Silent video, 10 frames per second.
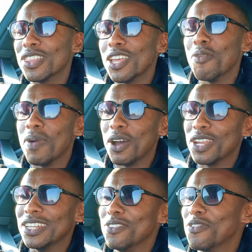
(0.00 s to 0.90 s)
about
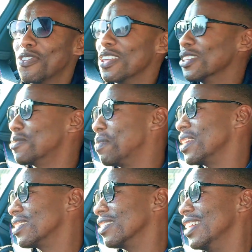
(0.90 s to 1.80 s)
it feels
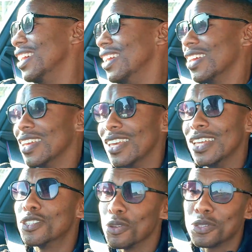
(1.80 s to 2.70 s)
special.
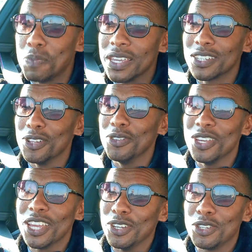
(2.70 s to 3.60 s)
It's so special, you
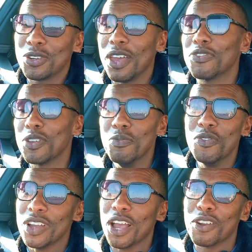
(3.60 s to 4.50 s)
get traffic
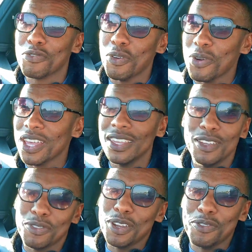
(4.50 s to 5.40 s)
moving out of your way
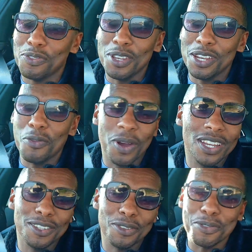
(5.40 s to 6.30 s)
even if you didn't want
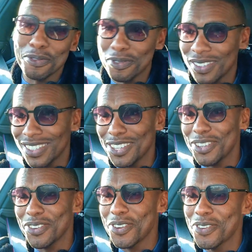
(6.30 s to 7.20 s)
it to,
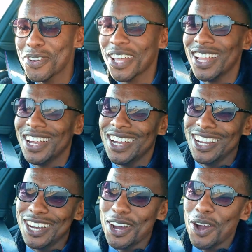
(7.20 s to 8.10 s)
you know?
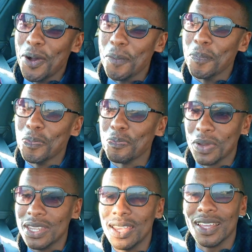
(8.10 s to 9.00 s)

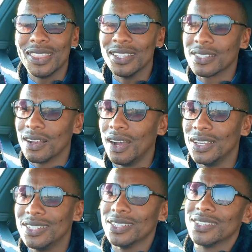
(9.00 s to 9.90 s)
But yeah, this car
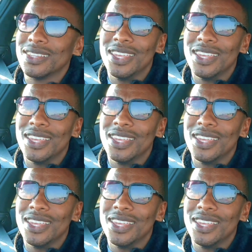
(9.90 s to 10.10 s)
just,